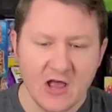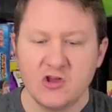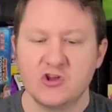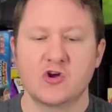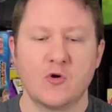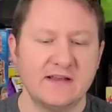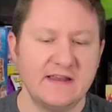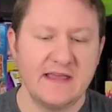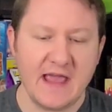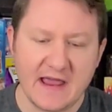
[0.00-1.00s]
you're going to
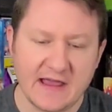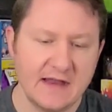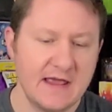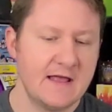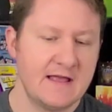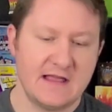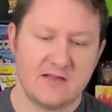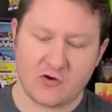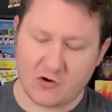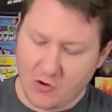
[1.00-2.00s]
gain
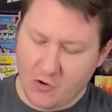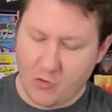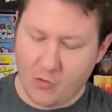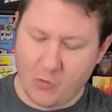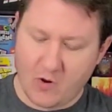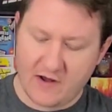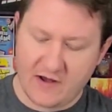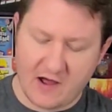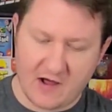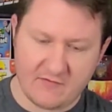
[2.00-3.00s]
either one
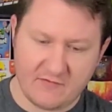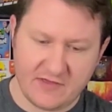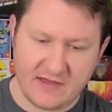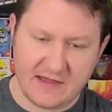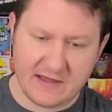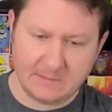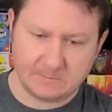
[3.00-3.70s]
of the